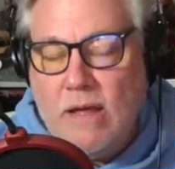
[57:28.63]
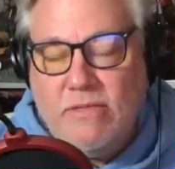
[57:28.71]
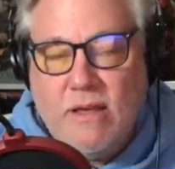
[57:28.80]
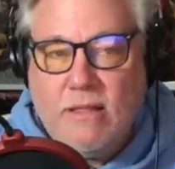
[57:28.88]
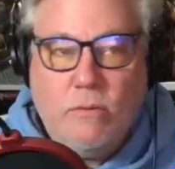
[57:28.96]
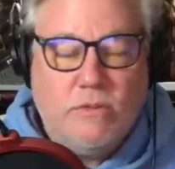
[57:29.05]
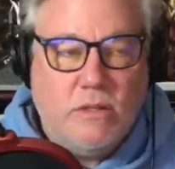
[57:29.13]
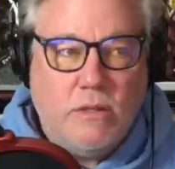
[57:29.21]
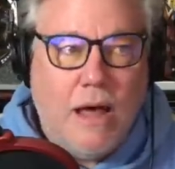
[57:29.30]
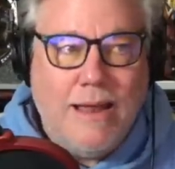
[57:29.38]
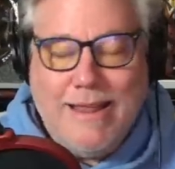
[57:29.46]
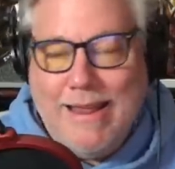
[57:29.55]
I think there was a
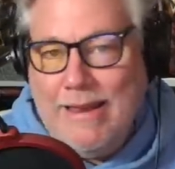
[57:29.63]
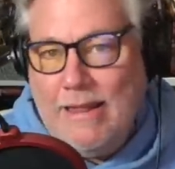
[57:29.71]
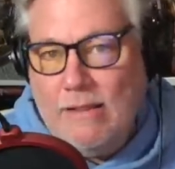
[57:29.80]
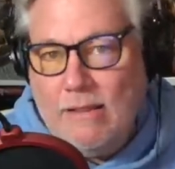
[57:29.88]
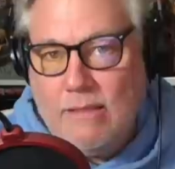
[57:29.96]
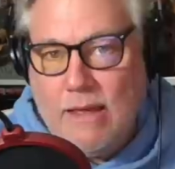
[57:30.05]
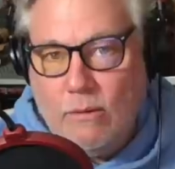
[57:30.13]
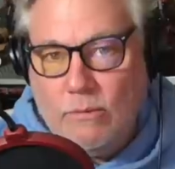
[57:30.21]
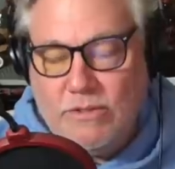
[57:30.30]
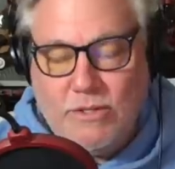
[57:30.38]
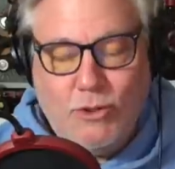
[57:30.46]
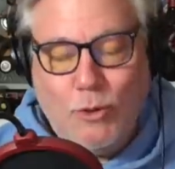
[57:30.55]
lot in it that
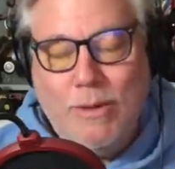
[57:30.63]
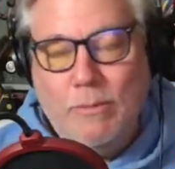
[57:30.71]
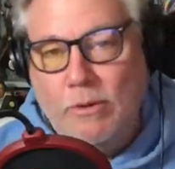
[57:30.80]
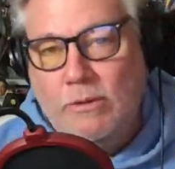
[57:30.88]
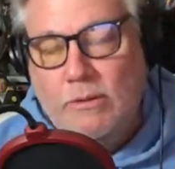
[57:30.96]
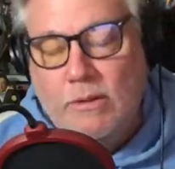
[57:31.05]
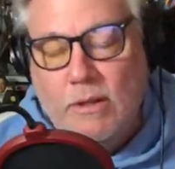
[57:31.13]
was enjoyable.